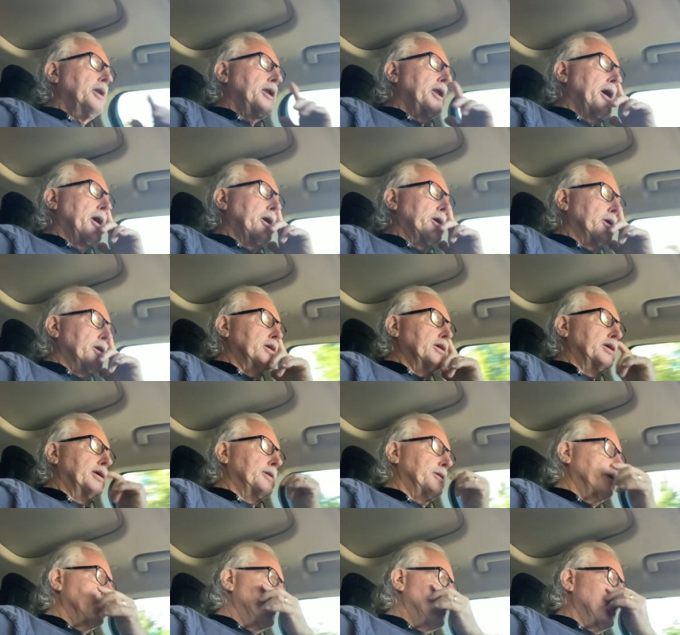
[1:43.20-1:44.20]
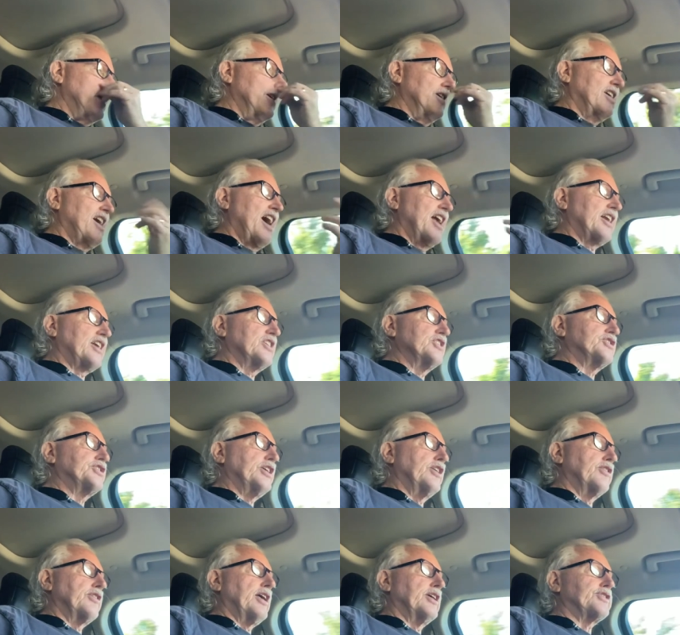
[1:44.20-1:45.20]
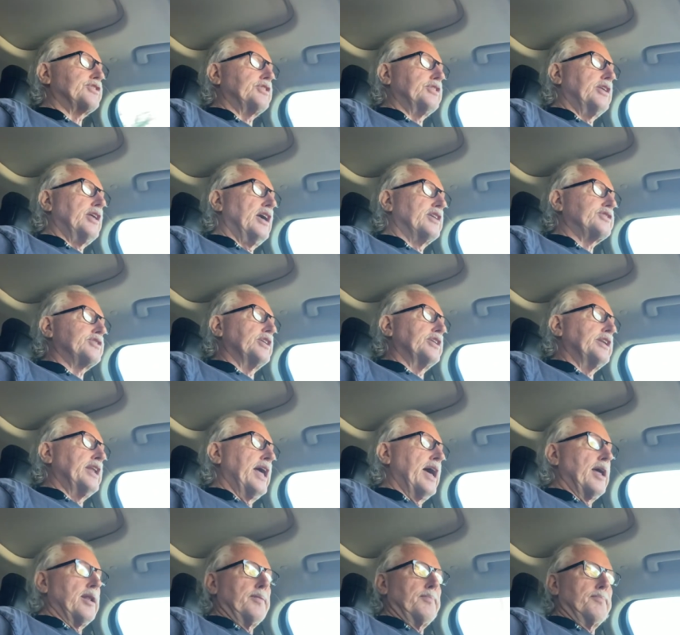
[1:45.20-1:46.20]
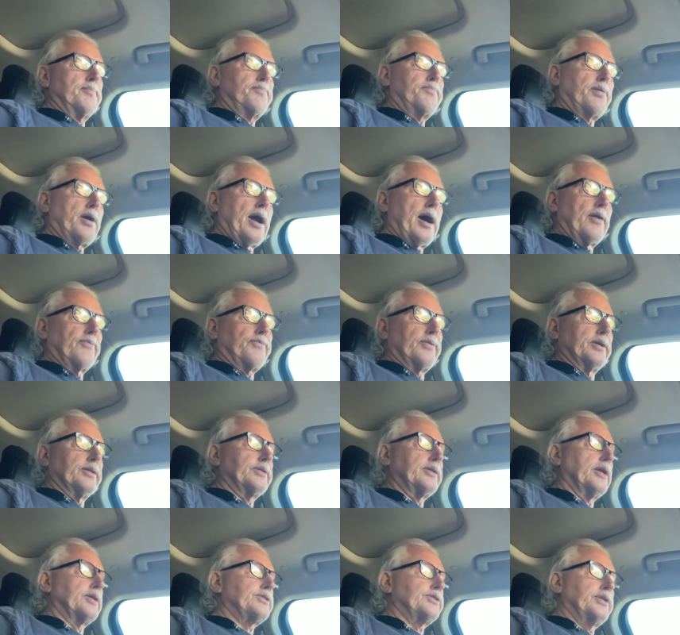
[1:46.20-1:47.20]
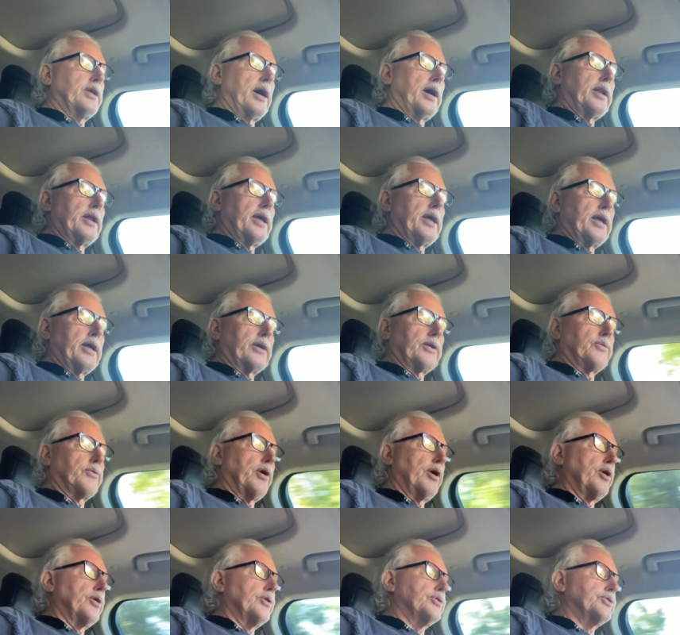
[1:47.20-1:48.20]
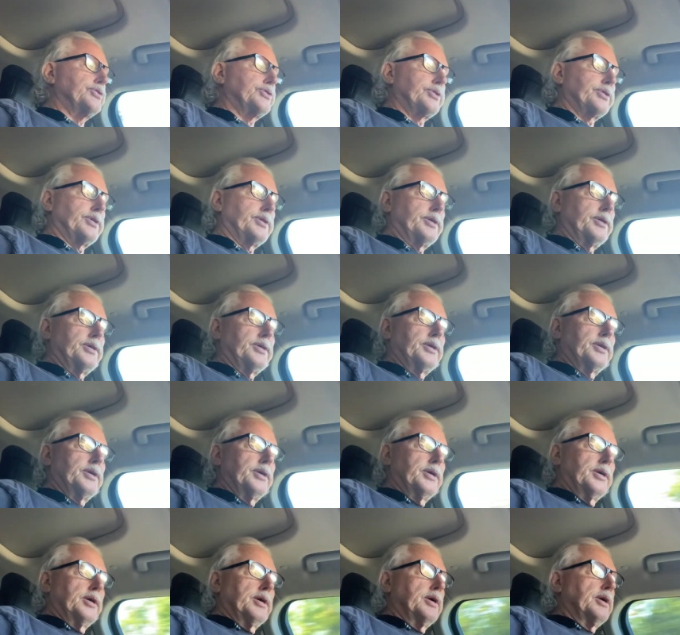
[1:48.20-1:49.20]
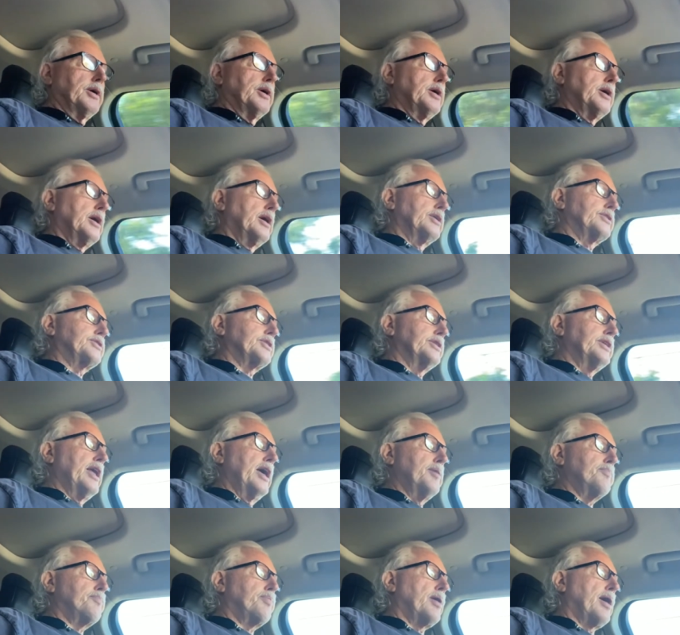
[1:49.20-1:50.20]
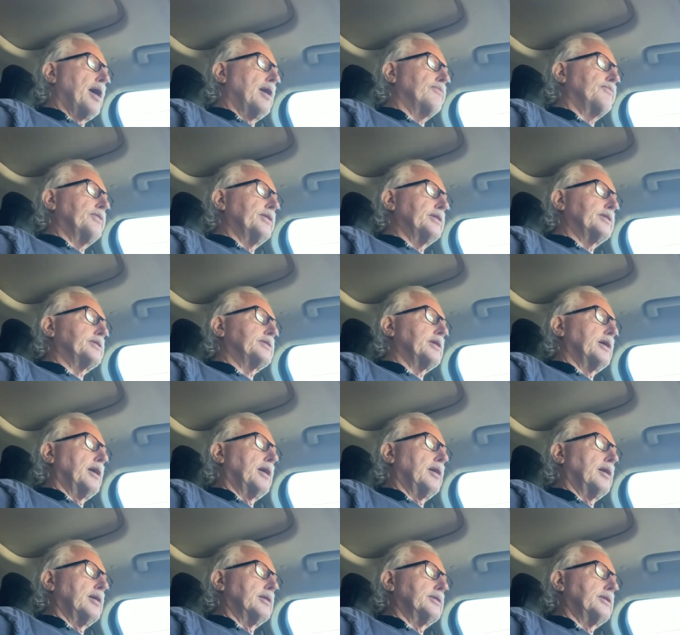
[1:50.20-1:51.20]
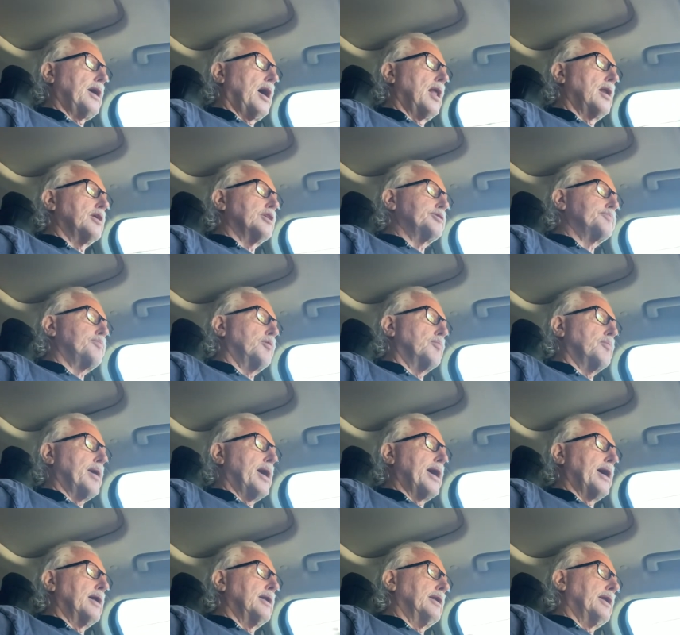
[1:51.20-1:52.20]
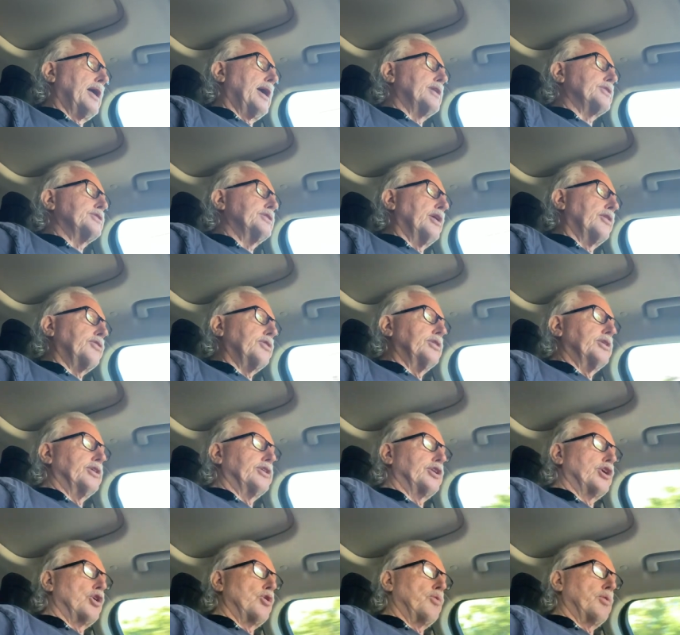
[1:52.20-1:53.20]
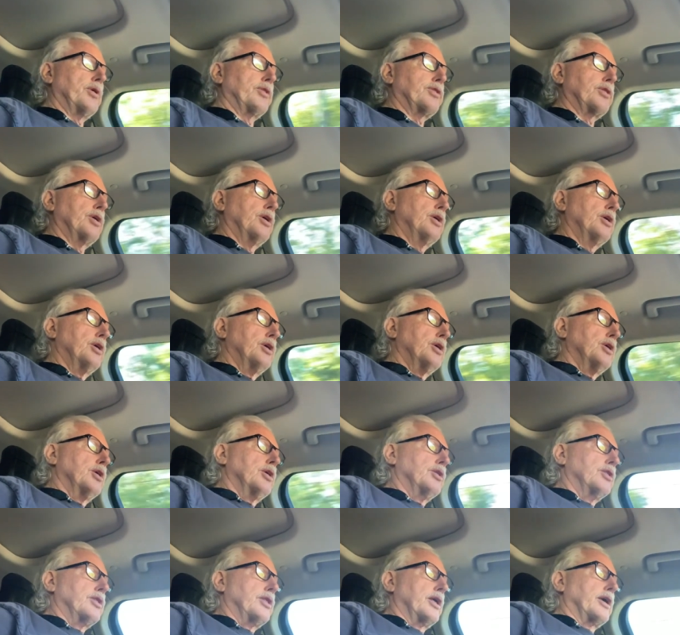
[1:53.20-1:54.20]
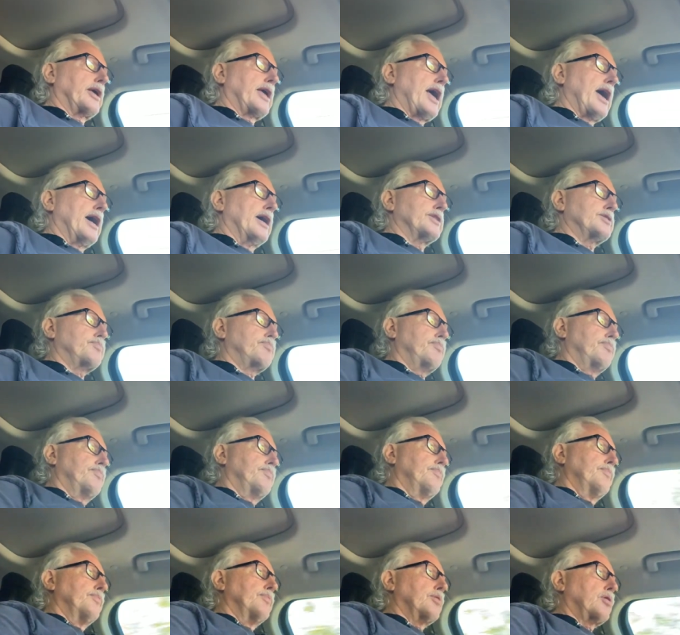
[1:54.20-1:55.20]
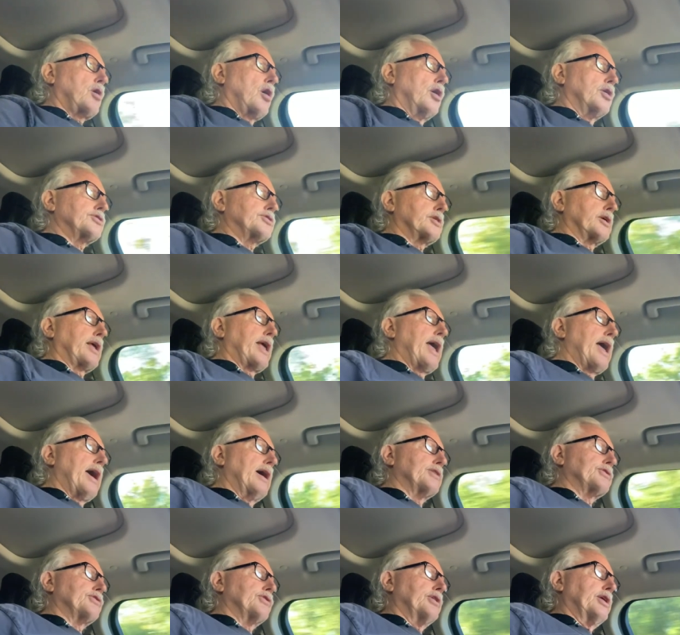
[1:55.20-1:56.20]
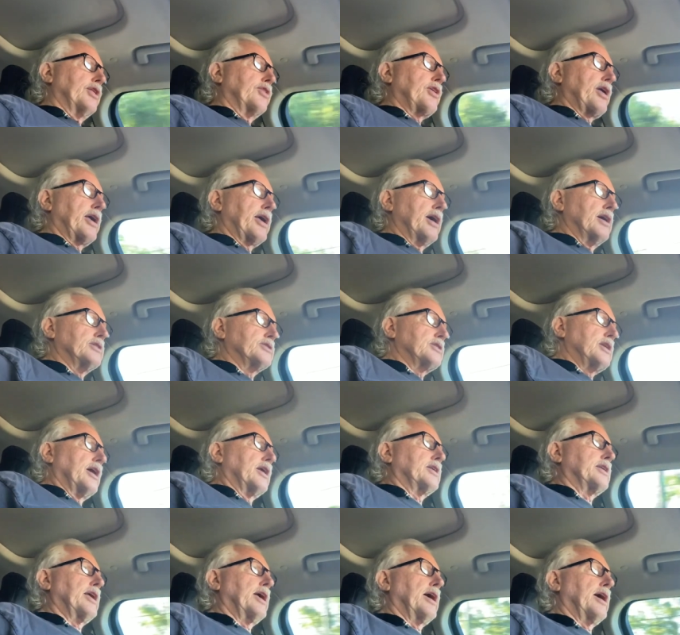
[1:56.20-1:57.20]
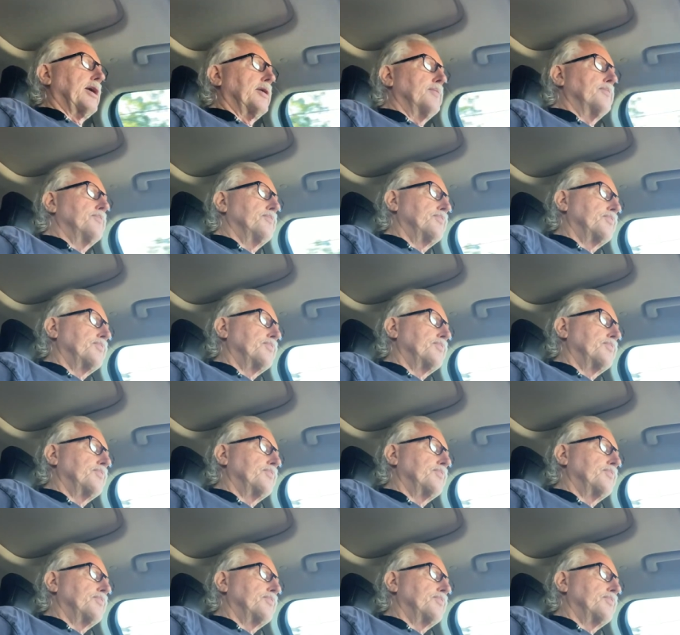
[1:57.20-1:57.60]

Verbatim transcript: Now you, you got to consider that's that's a net profit. That's not a gross. That's a net profit uh, dollars per mile. It has nothing to do with the gas cost of gas or anything else like that.